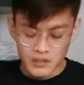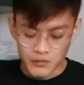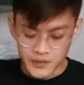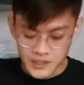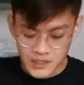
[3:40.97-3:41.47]

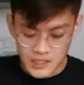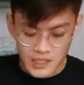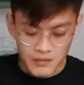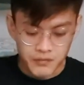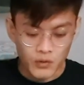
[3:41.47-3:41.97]
Obviously, they
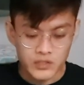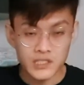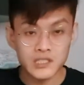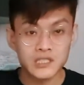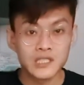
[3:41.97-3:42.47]
are for
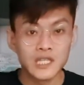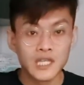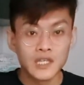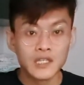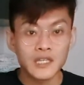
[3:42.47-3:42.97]
this
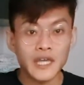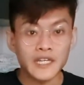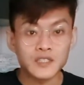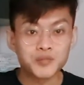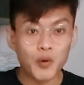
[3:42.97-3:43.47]

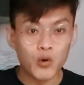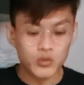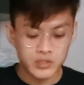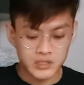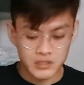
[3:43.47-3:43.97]

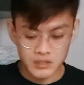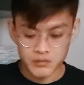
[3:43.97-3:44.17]
exposed.